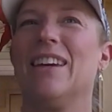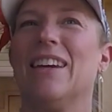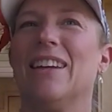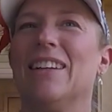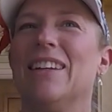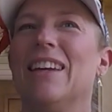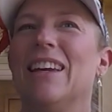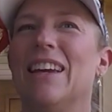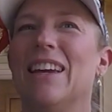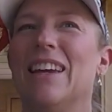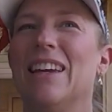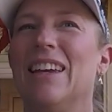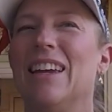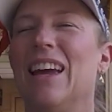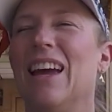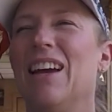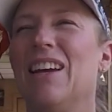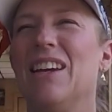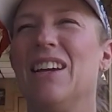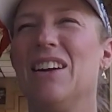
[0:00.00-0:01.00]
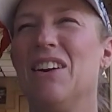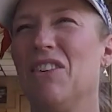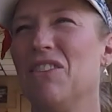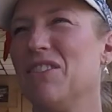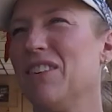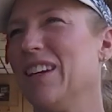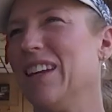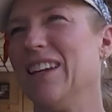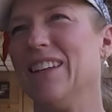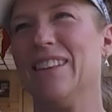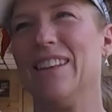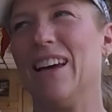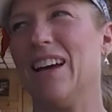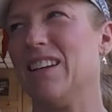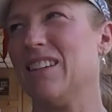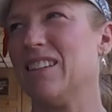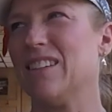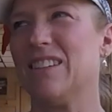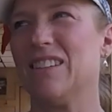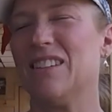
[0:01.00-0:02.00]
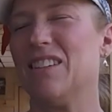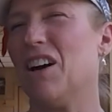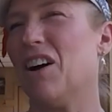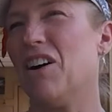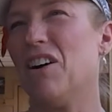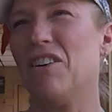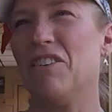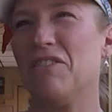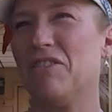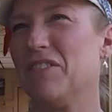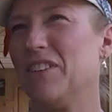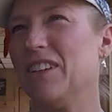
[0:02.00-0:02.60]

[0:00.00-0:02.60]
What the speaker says: And, yeah, you don't need that stuff.